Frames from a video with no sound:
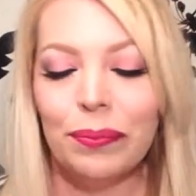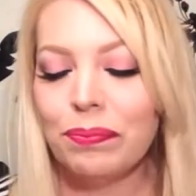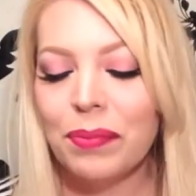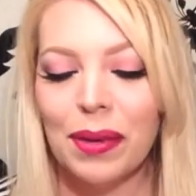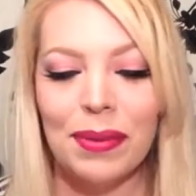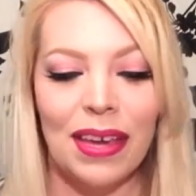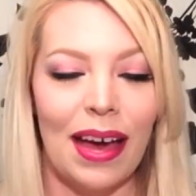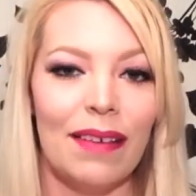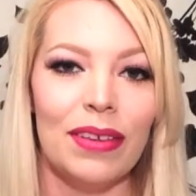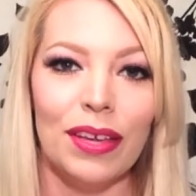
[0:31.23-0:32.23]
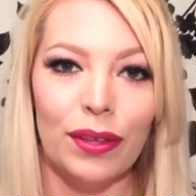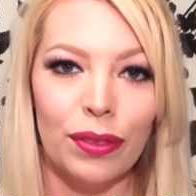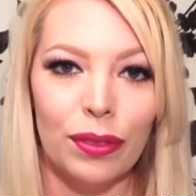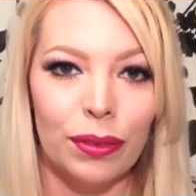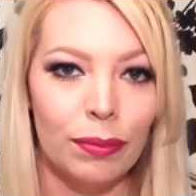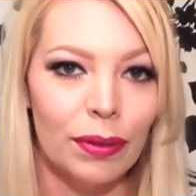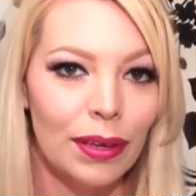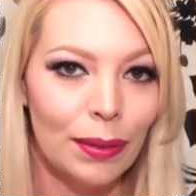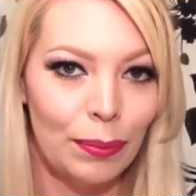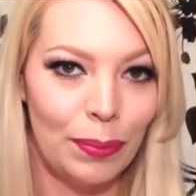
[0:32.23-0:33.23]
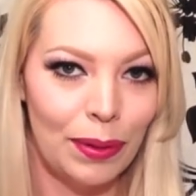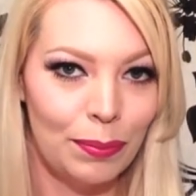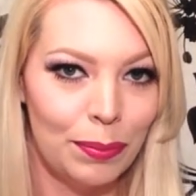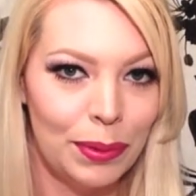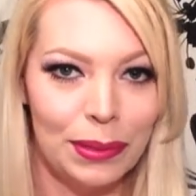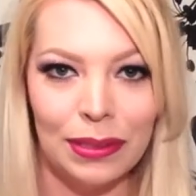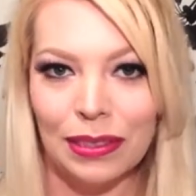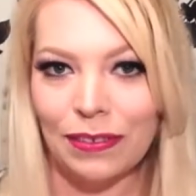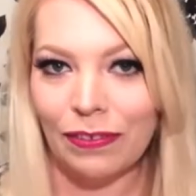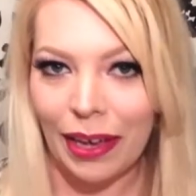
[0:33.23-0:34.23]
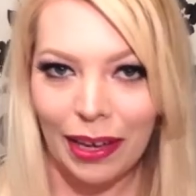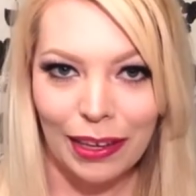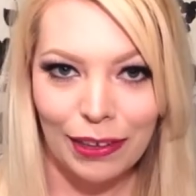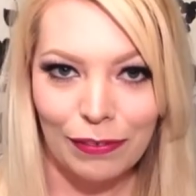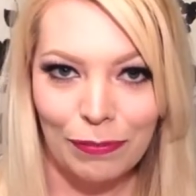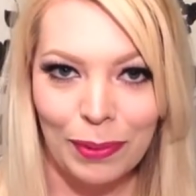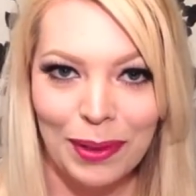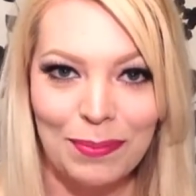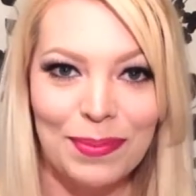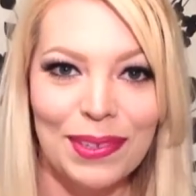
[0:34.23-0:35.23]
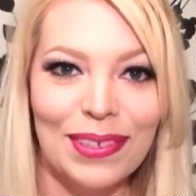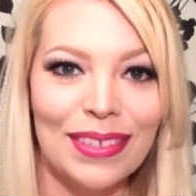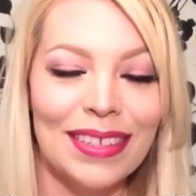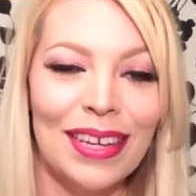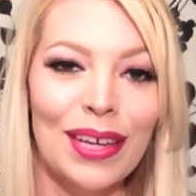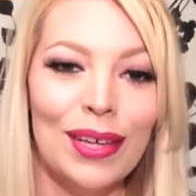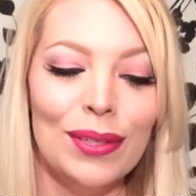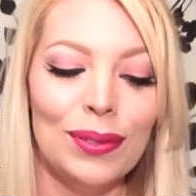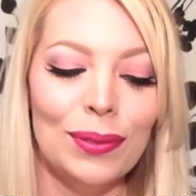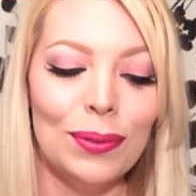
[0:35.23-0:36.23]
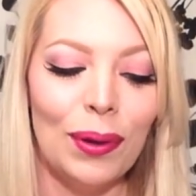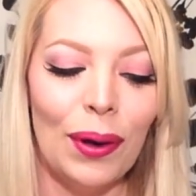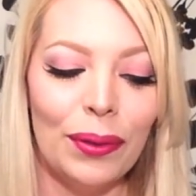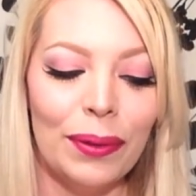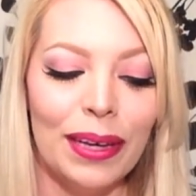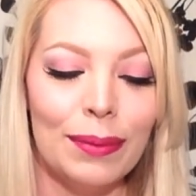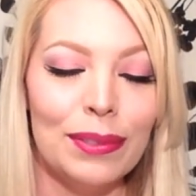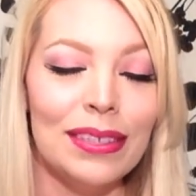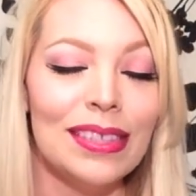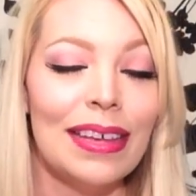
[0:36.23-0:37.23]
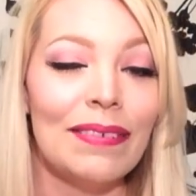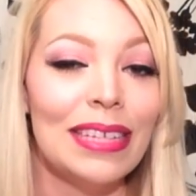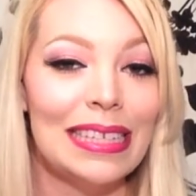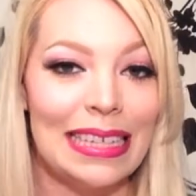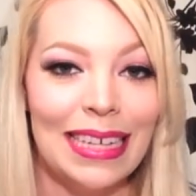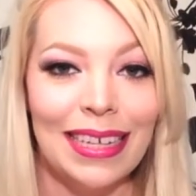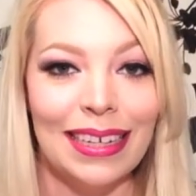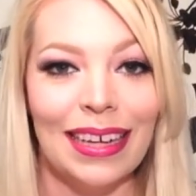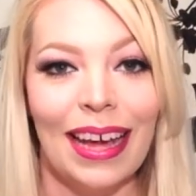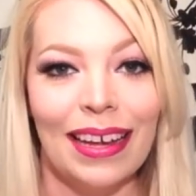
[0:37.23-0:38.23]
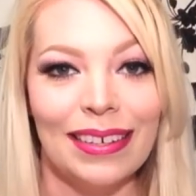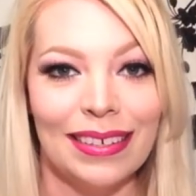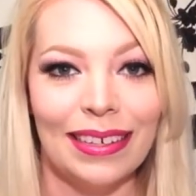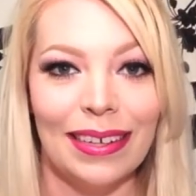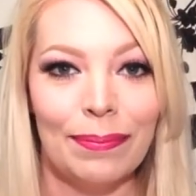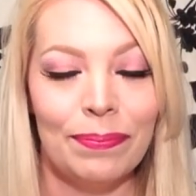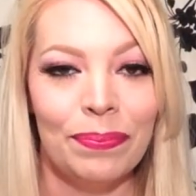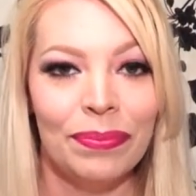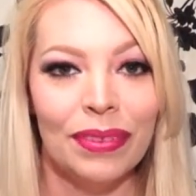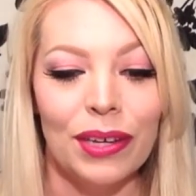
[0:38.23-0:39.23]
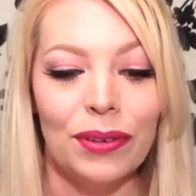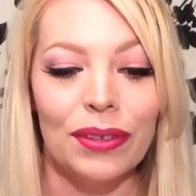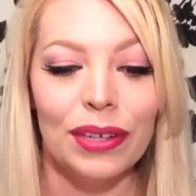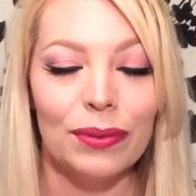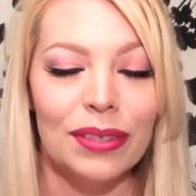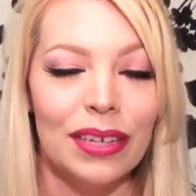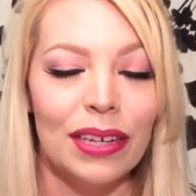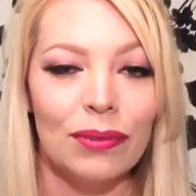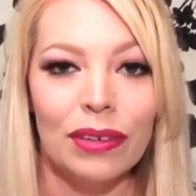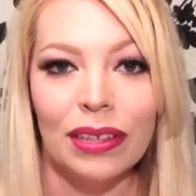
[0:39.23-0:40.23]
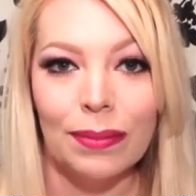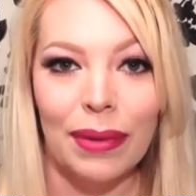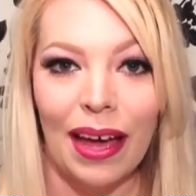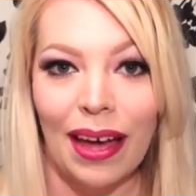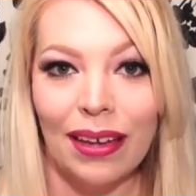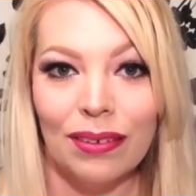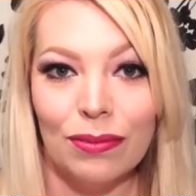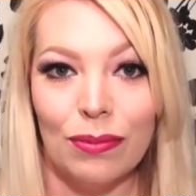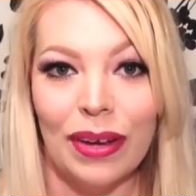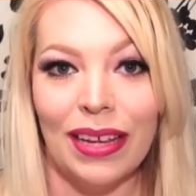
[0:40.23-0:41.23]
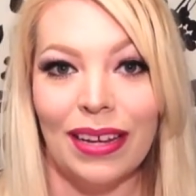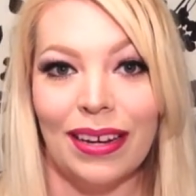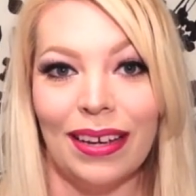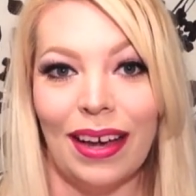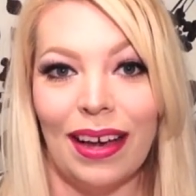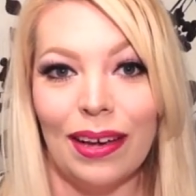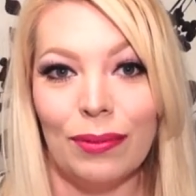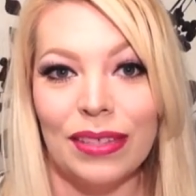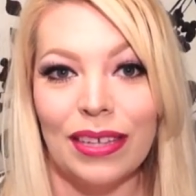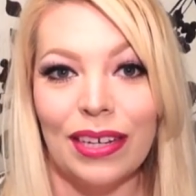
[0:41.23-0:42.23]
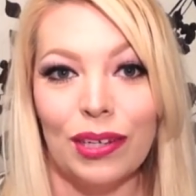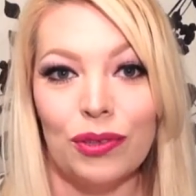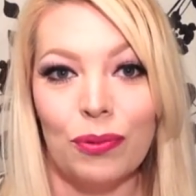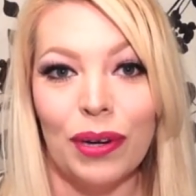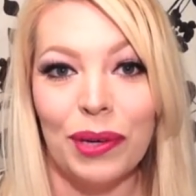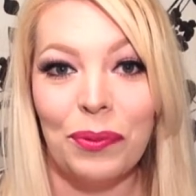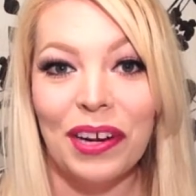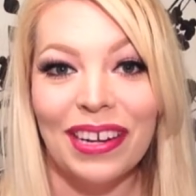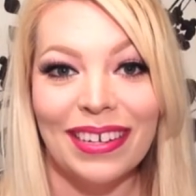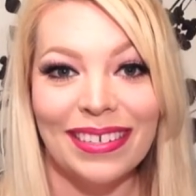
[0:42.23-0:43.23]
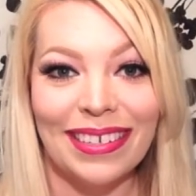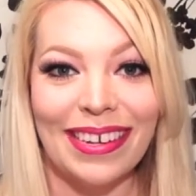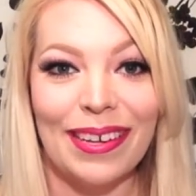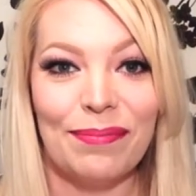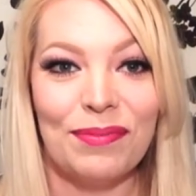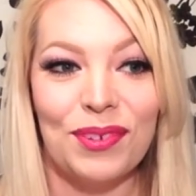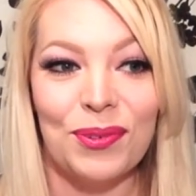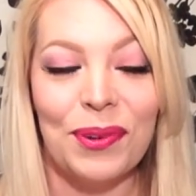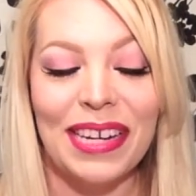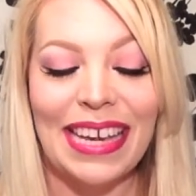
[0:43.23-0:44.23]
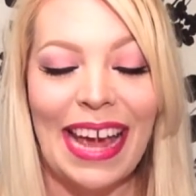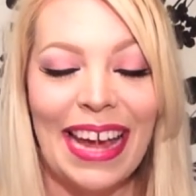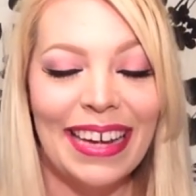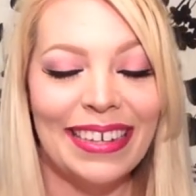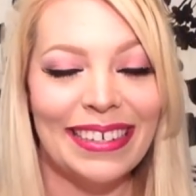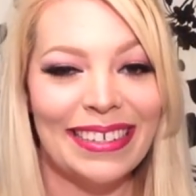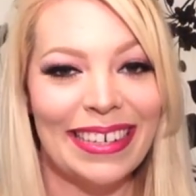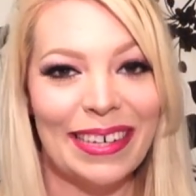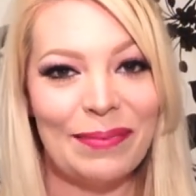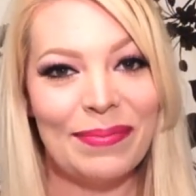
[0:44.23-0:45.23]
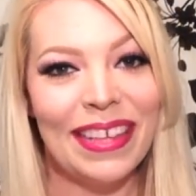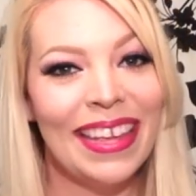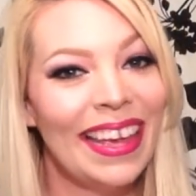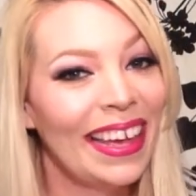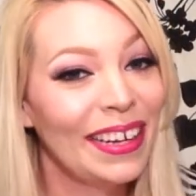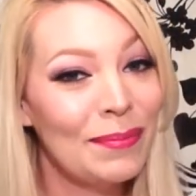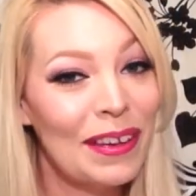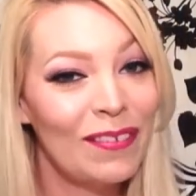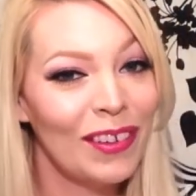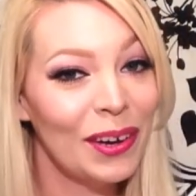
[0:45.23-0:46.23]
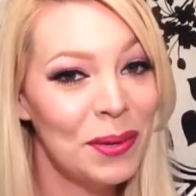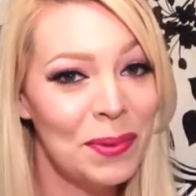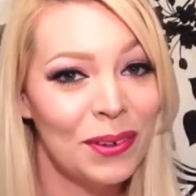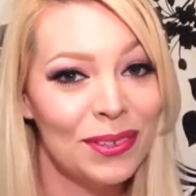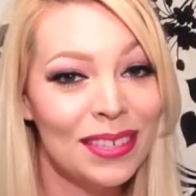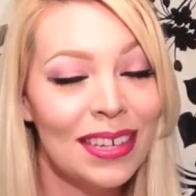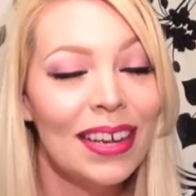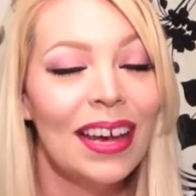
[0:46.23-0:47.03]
maybe having 3 pimples, 5 pimples, to all the way up to 17 at a time. I knew that it was getting really bad when I was getting 21 at a time, 28 at a time, and at my very most,